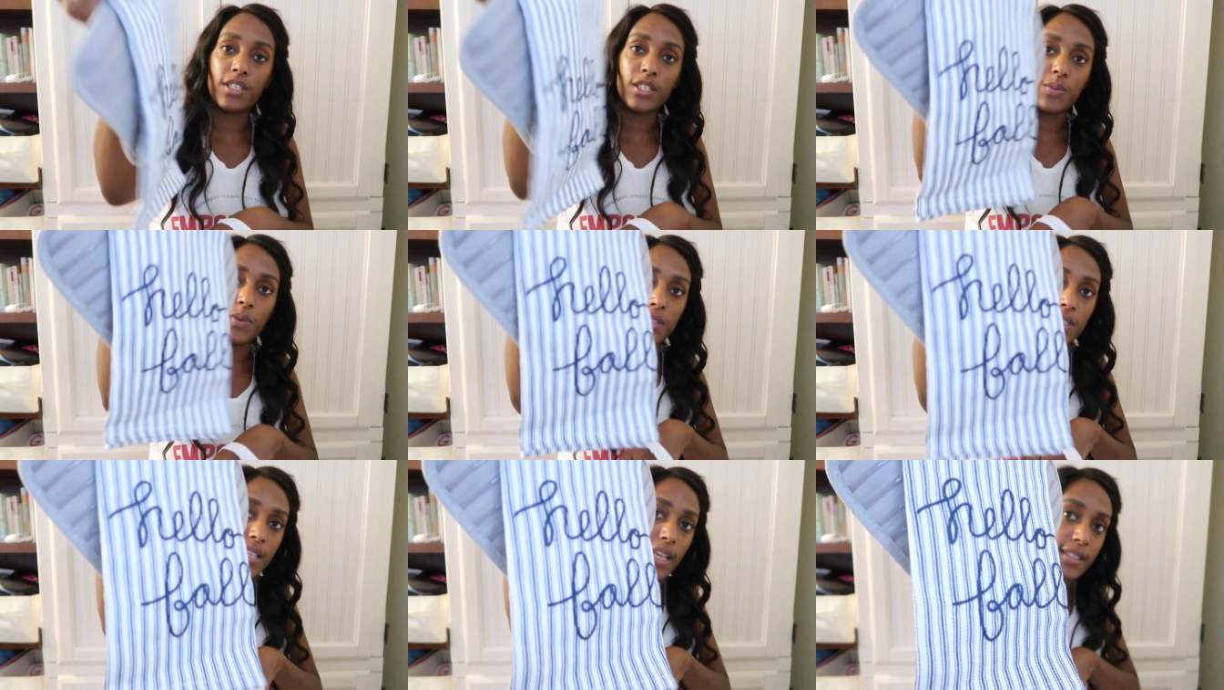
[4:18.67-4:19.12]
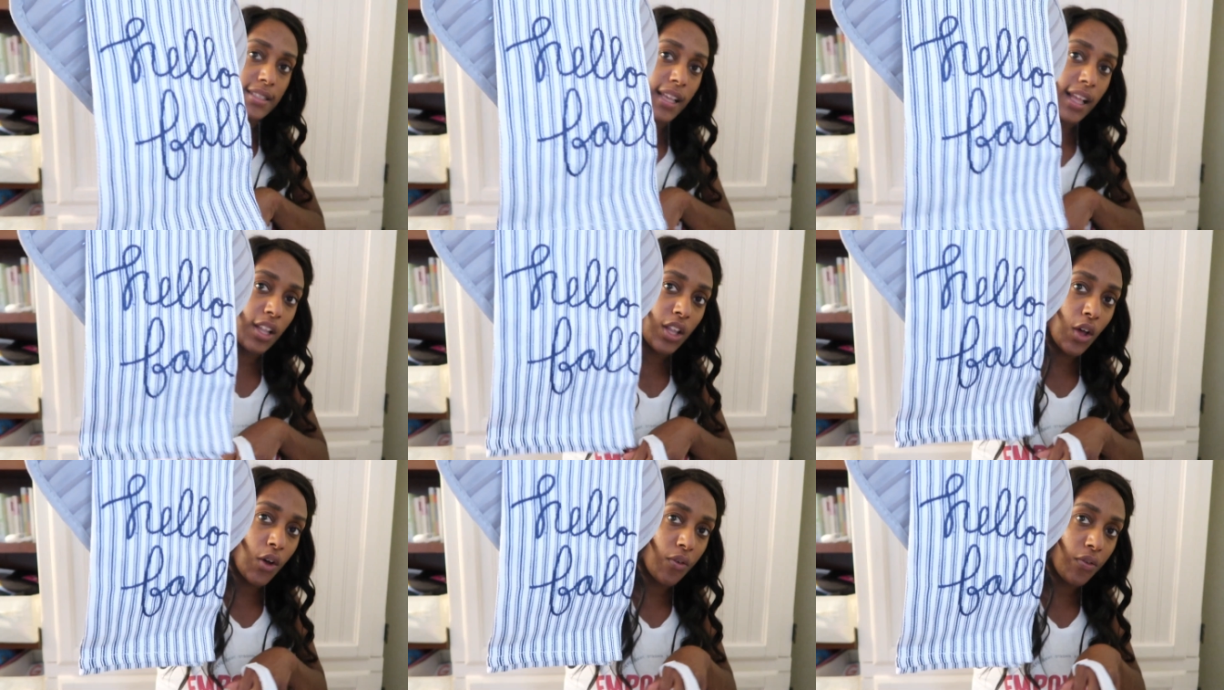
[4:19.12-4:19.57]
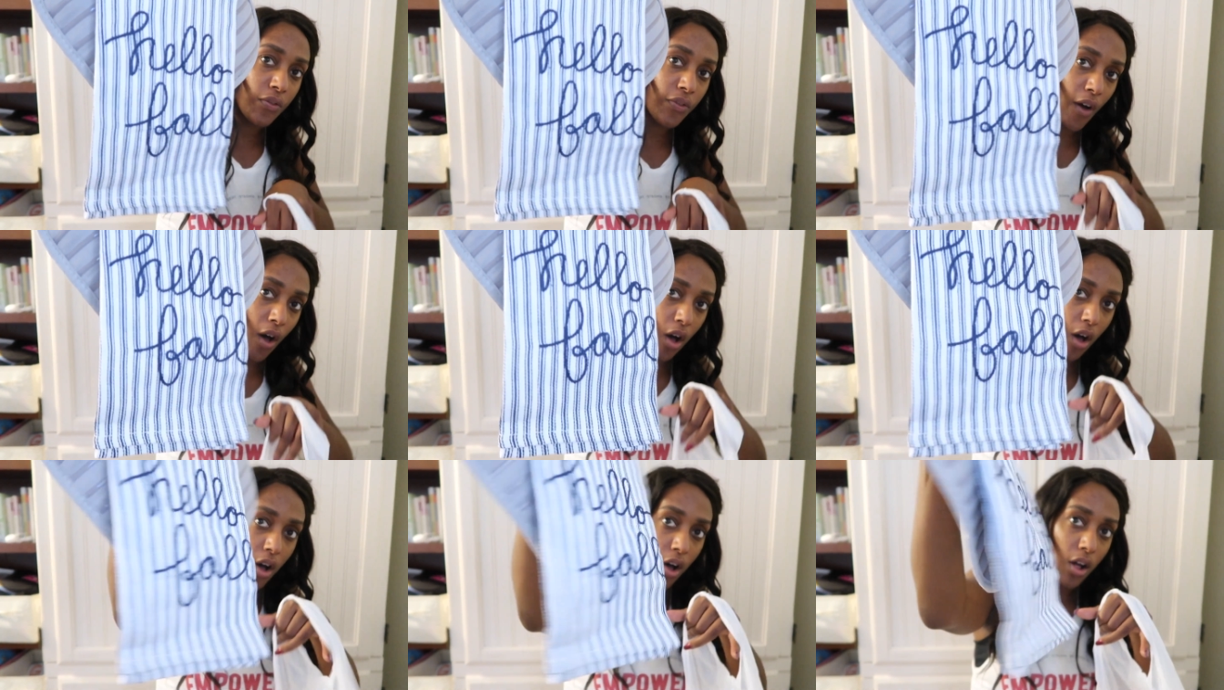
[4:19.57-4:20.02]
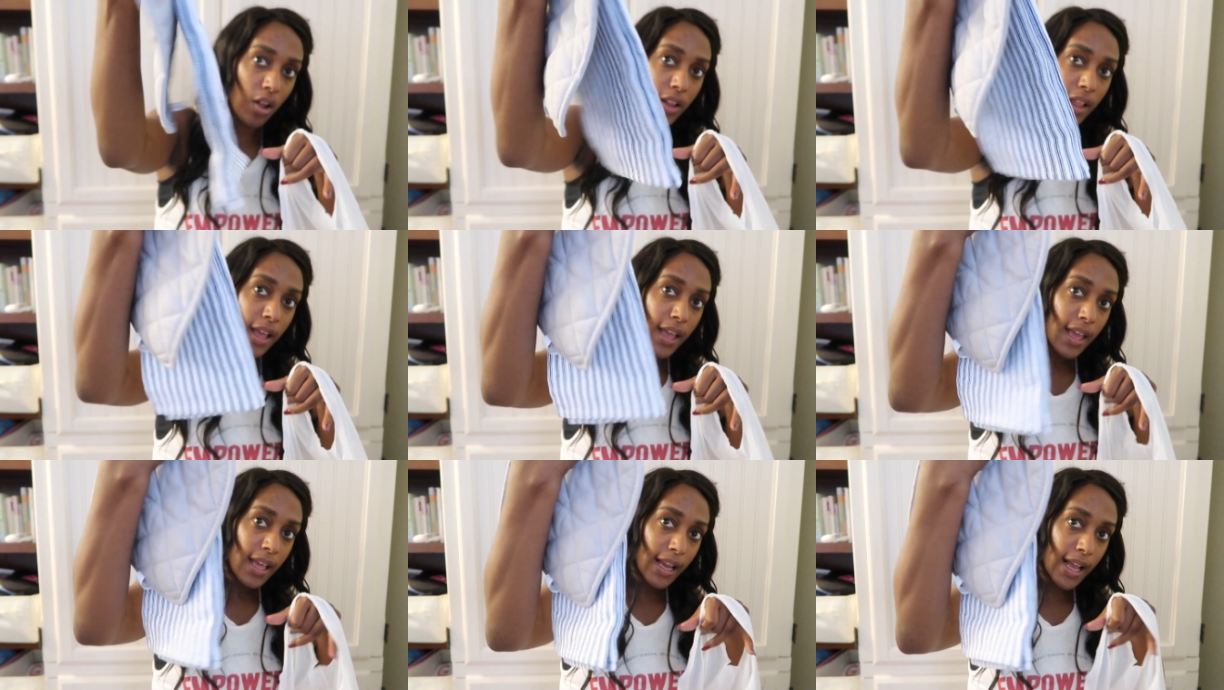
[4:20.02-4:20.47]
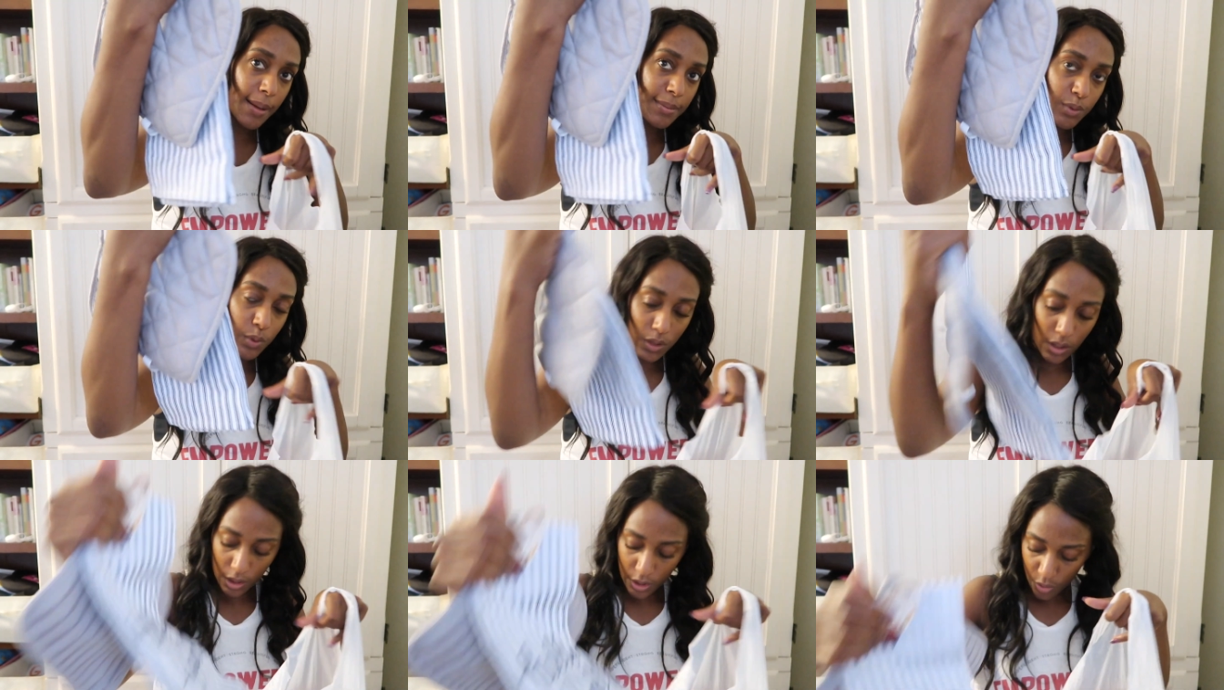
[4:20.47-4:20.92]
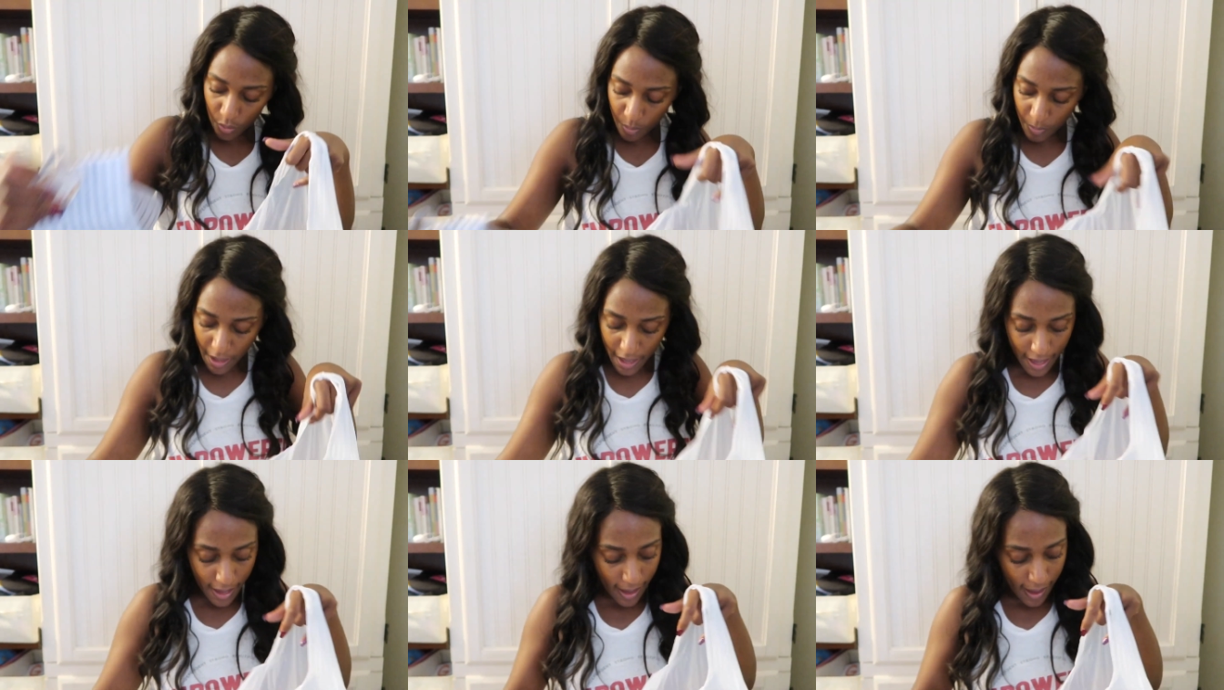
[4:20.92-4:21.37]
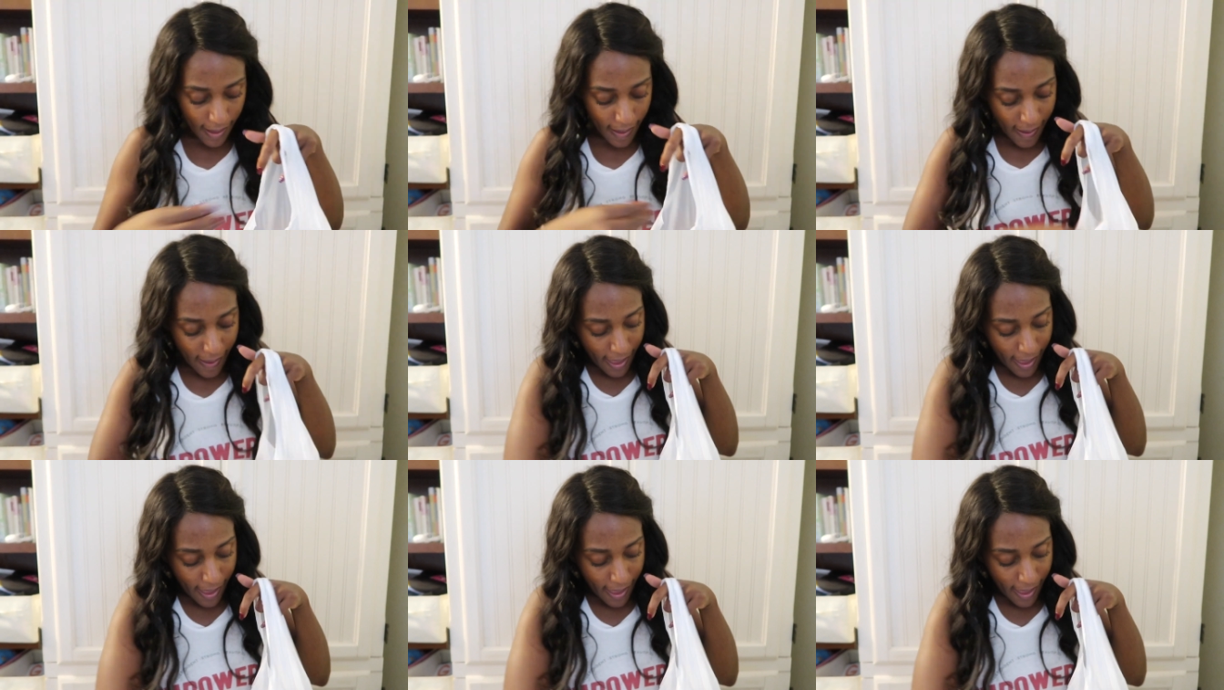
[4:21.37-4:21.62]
This one says, hello fall. Comes with a little mitt.